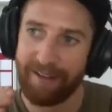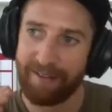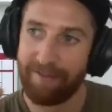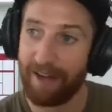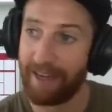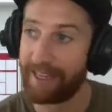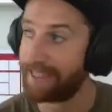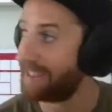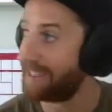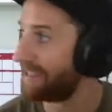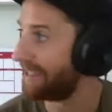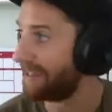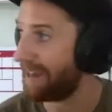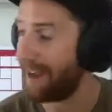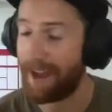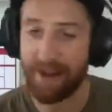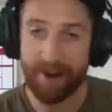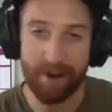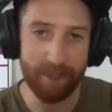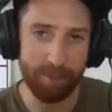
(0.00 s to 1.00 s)
versus the
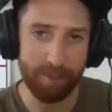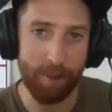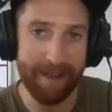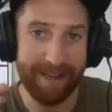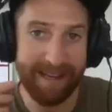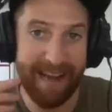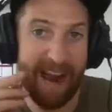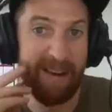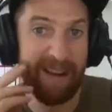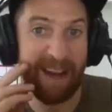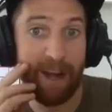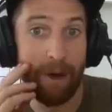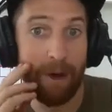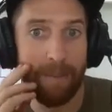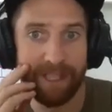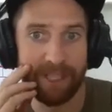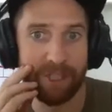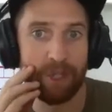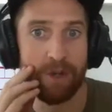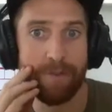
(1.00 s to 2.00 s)
guy who's probably carrying a little
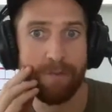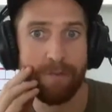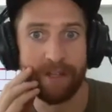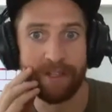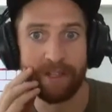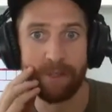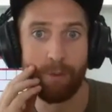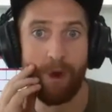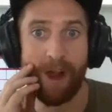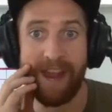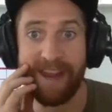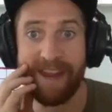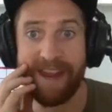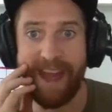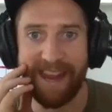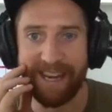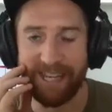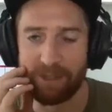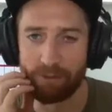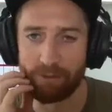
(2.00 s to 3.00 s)
bit too much weight,
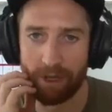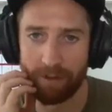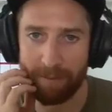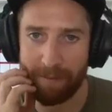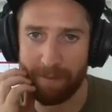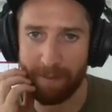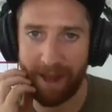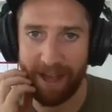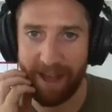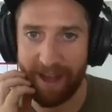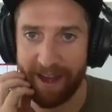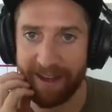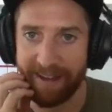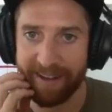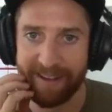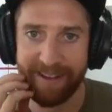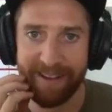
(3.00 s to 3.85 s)
ex-rugby player.